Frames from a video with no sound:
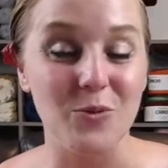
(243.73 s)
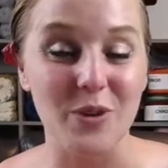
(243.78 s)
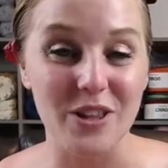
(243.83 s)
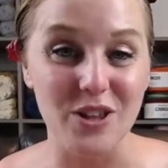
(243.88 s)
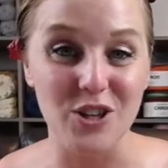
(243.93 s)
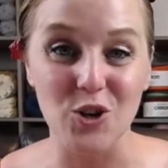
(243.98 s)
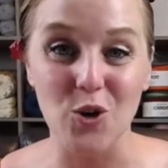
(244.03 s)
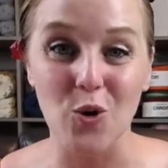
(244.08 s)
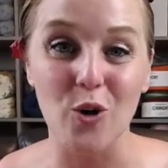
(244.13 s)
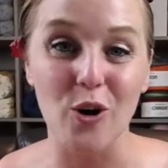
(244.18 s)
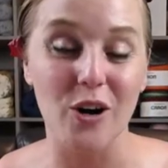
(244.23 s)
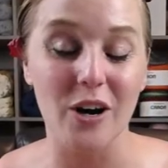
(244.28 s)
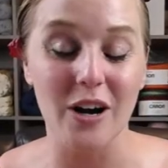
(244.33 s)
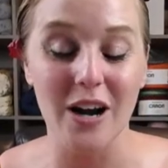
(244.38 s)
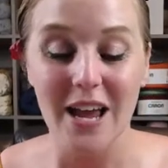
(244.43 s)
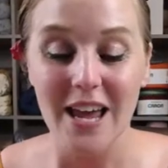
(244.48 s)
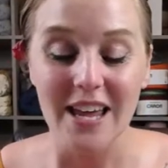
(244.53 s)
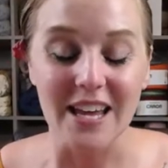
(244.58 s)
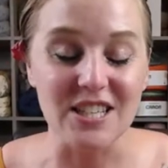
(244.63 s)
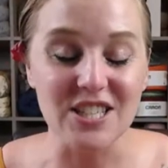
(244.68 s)
with your
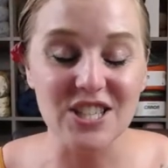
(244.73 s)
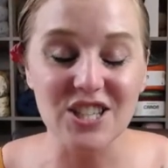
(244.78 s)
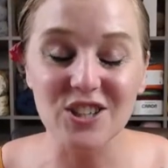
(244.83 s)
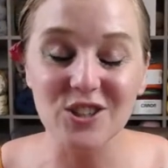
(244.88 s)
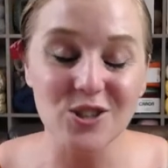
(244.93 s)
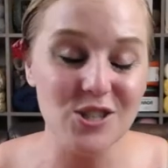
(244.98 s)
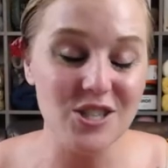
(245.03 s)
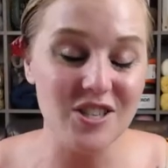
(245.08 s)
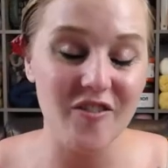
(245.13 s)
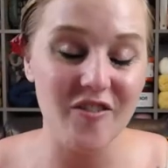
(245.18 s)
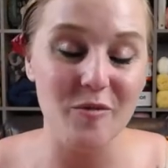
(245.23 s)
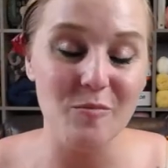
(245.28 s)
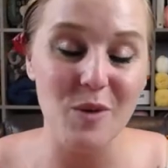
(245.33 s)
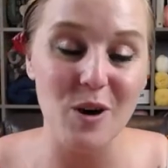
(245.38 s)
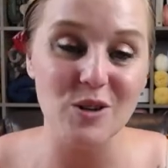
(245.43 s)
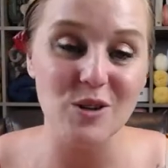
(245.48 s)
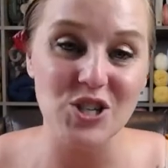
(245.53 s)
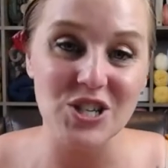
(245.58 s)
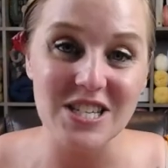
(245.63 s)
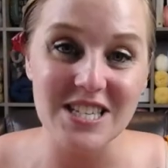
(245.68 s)
exclusive
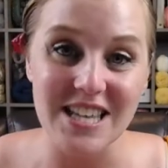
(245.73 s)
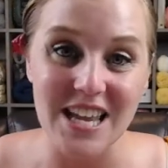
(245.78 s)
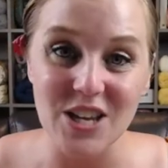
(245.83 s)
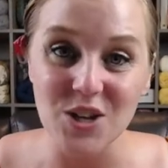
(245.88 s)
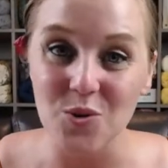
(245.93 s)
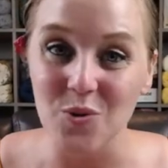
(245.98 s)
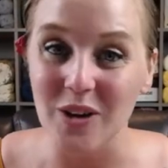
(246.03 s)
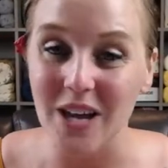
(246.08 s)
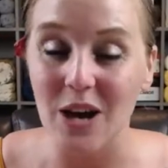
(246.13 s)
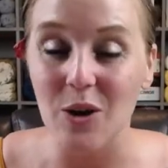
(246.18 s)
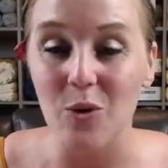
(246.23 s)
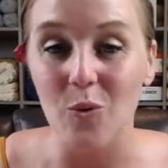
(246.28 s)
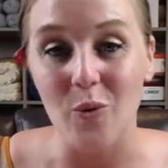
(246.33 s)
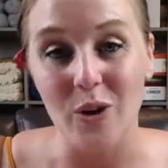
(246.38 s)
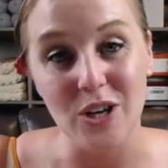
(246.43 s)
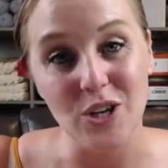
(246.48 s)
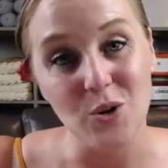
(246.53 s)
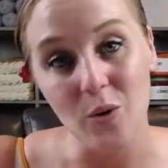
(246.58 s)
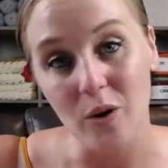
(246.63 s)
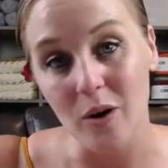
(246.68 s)
emojis that you get
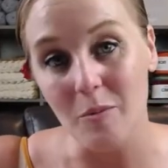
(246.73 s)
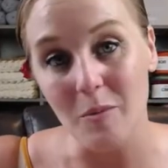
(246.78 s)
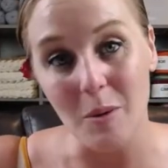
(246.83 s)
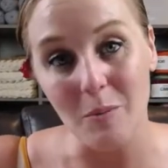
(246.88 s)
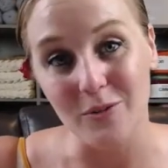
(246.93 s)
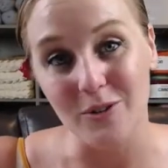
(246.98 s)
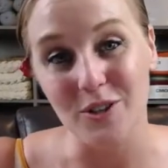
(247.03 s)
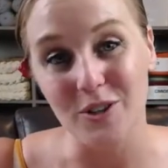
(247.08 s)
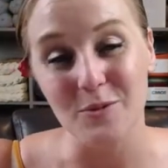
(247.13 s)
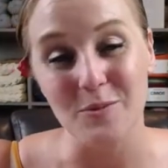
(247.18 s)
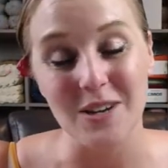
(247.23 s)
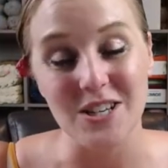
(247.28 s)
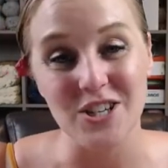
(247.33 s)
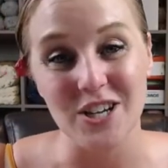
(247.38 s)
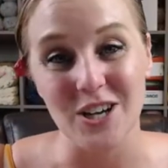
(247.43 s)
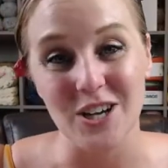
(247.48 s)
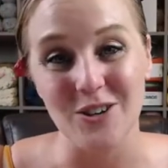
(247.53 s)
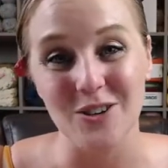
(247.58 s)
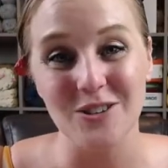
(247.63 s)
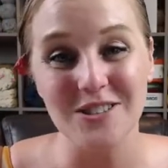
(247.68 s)
when you are a member to my
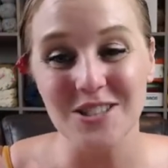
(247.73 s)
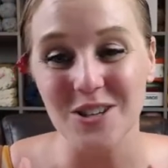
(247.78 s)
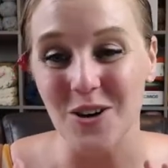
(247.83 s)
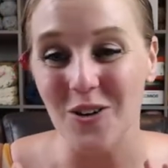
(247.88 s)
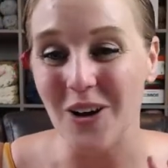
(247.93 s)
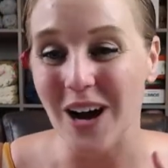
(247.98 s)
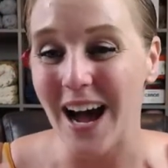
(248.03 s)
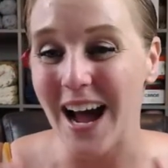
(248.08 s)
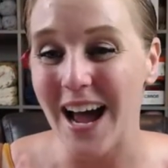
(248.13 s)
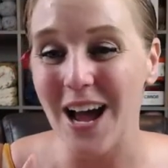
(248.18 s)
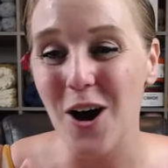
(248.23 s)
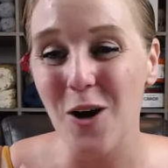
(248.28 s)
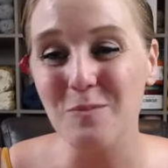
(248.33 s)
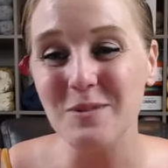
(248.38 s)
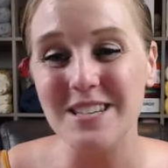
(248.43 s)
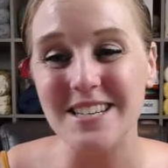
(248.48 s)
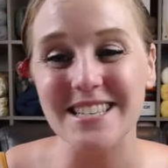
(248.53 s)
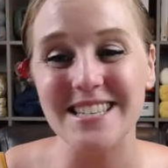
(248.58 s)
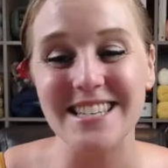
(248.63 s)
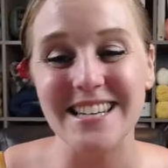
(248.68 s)
channel. So I hope
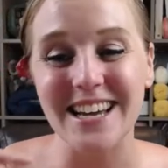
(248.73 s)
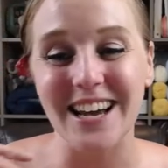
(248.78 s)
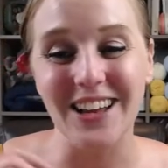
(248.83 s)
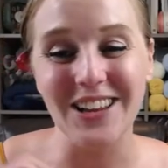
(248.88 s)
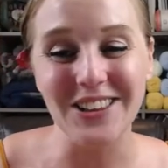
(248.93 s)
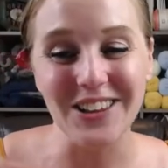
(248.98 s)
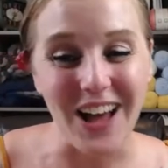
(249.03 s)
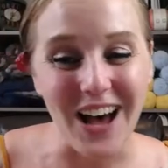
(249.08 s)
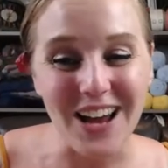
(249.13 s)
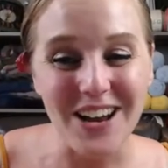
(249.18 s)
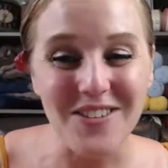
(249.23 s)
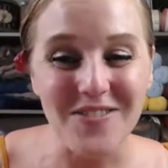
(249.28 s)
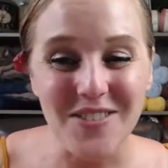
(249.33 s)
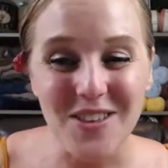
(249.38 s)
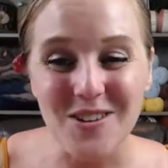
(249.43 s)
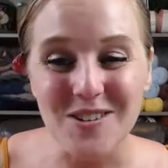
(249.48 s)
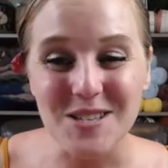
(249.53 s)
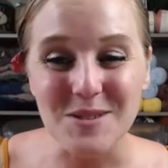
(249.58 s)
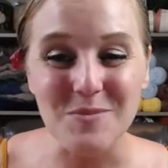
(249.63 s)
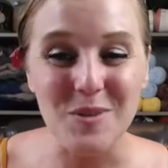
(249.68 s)
to see a lot of
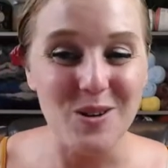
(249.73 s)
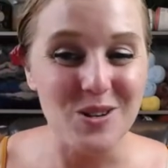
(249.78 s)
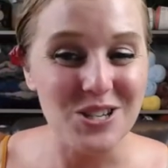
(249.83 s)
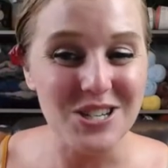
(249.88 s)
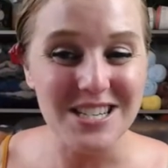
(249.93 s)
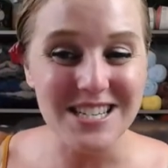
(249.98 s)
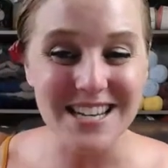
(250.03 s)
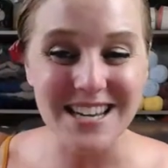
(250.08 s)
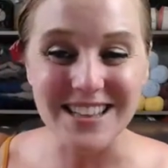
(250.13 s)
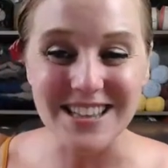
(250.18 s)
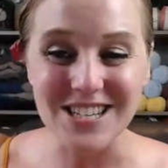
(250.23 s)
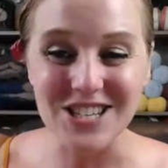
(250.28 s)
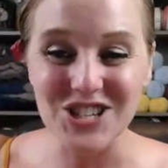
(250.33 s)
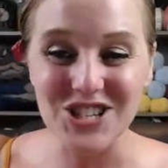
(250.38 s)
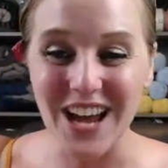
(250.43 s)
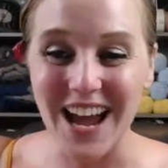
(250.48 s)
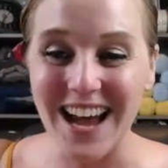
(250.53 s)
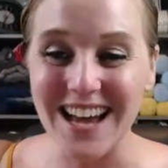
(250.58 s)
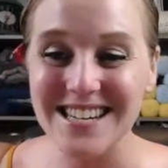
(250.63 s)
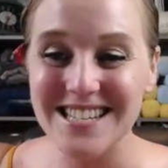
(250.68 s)
those emojis in the
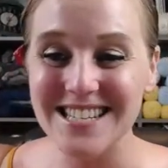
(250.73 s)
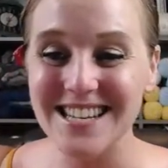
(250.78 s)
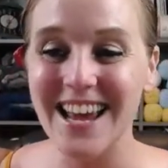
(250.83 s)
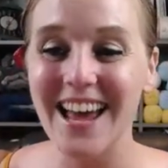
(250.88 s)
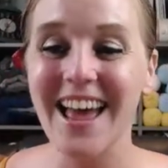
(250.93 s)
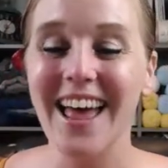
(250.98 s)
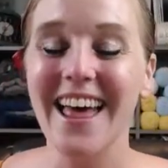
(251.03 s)
chat.